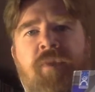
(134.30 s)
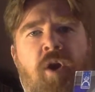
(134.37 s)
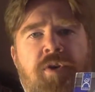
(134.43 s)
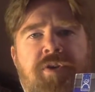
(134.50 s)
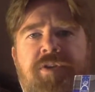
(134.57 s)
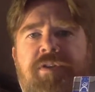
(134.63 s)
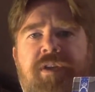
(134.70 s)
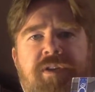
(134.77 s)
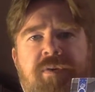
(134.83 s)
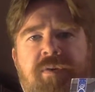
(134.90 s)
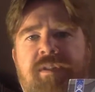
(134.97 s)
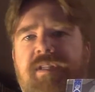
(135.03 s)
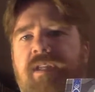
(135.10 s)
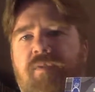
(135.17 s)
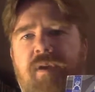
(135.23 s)
R2D2
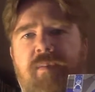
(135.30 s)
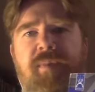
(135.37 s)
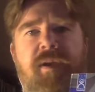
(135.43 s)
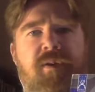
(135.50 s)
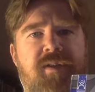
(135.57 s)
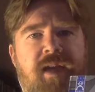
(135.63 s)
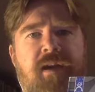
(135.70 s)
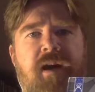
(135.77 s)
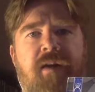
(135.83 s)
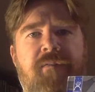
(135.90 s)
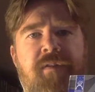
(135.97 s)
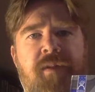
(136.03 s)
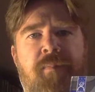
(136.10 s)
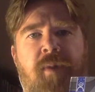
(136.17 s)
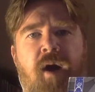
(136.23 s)
and C3PO take
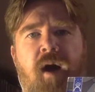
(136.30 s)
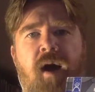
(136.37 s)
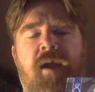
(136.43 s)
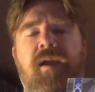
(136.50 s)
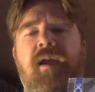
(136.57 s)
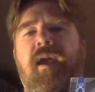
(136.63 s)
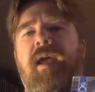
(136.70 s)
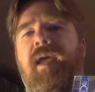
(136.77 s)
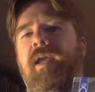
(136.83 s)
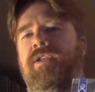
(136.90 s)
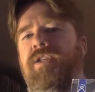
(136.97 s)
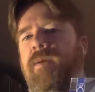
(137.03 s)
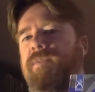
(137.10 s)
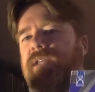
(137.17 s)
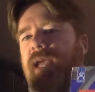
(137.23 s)
off in the pod. It
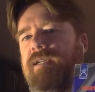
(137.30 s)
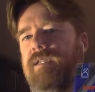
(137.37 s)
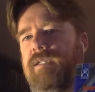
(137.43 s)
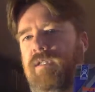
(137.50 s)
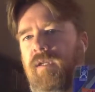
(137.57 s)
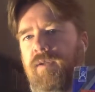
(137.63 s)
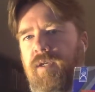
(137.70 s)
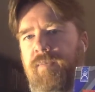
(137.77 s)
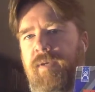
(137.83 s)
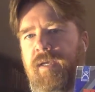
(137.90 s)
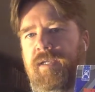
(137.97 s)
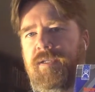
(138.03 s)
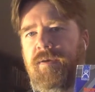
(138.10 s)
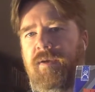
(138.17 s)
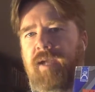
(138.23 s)
jumps ahead just a little
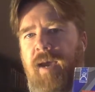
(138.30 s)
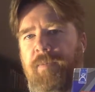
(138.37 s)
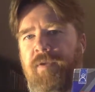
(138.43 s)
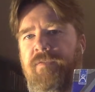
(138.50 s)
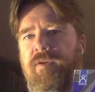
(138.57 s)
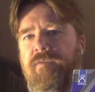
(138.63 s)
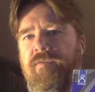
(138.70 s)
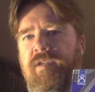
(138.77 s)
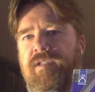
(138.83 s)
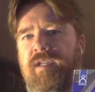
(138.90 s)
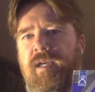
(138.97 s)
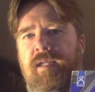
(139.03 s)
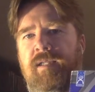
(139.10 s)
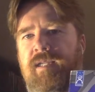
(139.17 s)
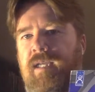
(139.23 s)
bit to adapt a few of the
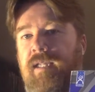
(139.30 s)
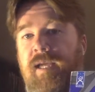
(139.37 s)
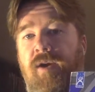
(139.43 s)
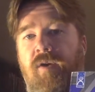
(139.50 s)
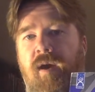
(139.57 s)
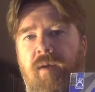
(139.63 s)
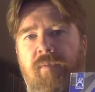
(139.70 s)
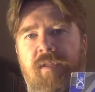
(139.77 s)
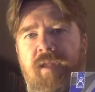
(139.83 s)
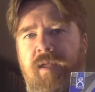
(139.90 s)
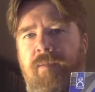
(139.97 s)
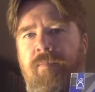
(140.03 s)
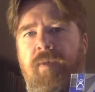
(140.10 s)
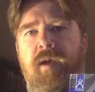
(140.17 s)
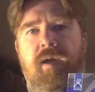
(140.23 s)
scenes, like later on with
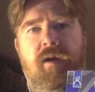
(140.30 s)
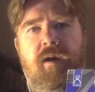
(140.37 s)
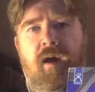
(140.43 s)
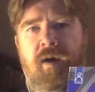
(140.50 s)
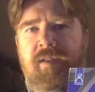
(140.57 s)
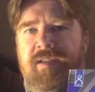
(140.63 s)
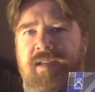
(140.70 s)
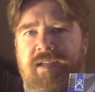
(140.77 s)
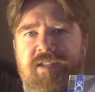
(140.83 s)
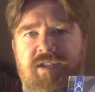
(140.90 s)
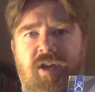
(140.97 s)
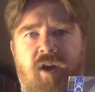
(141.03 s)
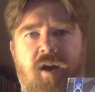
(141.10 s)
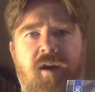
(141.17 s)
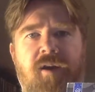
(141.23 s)
him on the Death
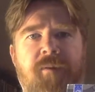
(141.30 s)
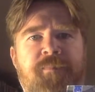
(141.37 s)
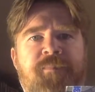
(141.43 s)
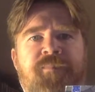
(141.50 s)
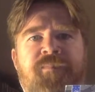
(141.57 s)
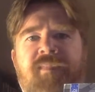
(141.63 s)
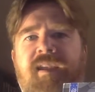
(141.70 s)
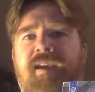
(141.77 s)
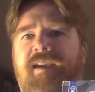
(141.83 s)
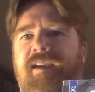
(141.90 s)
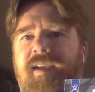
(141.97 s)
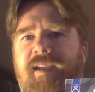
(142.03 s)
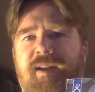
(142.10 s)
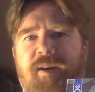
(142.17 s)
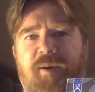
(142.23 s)
Star,
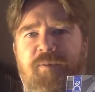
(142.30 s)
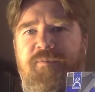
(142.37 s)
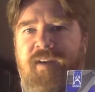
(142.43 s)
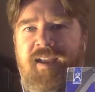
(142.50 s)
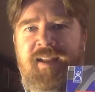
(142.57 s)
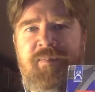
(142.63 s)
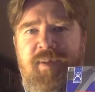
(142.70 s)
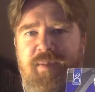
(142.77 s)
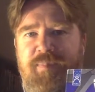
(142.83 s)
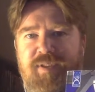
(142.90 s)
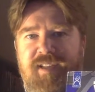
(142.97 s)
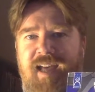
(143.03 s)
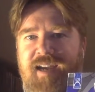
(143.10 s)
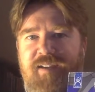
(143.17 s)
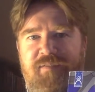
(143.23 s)
finding
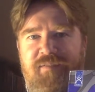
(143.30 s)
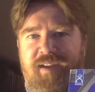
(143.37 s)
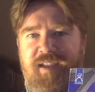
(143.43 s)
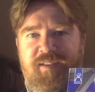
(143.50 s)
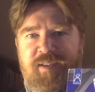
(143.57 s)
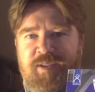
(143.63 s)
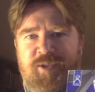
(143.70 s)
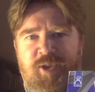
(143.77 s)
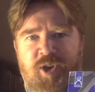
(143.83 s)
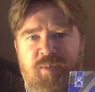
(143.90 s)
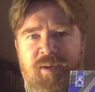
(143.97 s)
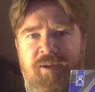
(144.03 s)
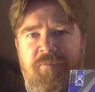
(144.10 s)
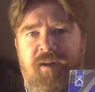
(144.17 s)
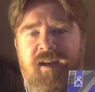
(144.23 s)
people's lack of faith
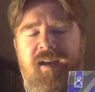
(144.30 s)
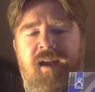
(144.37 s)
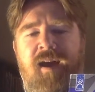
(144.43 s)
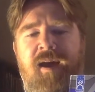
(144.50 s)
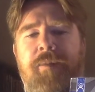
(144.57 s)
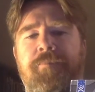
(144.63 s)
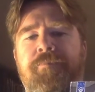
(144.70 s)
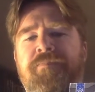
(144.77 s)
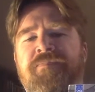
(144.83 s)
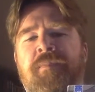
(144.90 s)
disturbing, whatnot.